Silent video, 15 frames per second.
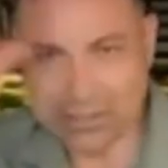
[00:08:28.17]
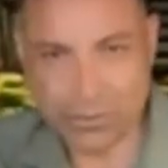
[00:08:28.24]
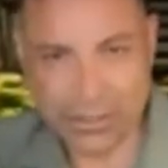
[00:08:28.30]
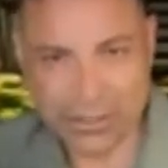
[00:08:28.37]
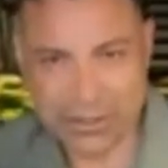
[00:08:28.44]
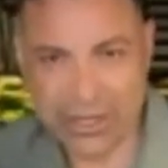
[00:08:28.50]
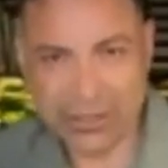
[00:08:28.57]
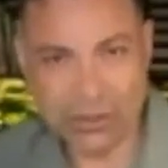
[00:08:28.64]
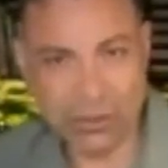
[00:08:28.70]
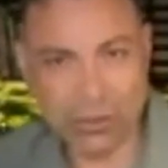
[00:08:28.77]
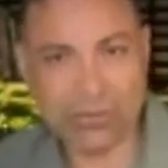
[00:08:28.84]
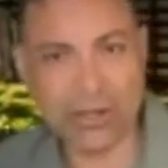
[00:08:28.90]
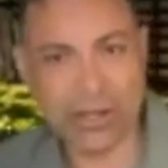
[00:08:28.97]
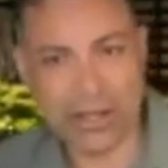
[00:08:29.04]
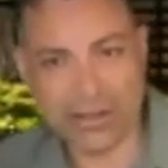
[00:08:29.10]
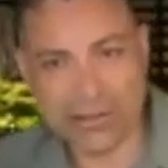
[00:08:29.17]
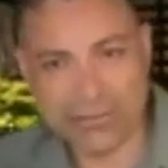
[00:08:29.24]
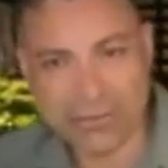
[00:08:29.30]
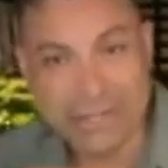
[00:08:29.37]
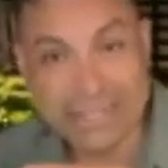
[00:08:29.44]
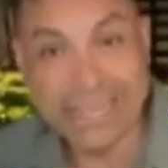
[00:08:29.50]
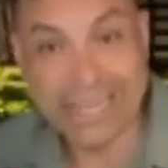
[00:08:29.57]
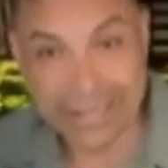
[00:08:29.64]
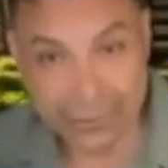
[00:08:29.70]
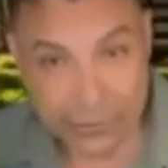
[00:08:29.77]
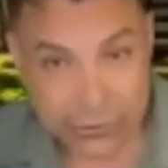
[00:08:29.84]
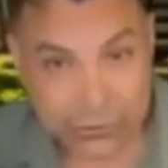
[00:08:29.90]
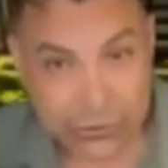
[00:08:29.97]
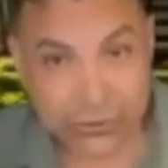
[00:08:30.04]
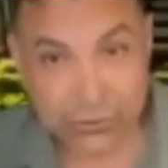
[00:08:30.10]
Because I know we've done different
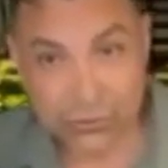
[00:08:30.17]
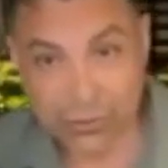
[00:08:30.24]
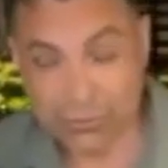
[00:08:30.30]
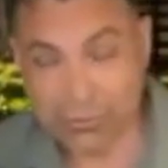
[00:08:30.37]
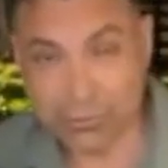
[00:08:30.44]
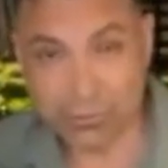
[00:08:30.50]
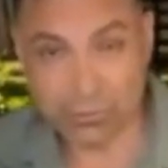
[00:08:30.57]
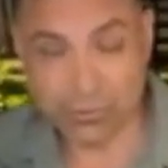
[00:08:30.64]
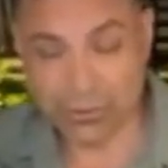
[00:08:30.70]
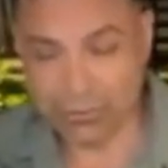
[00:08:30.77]
layers, different, mm-hmm.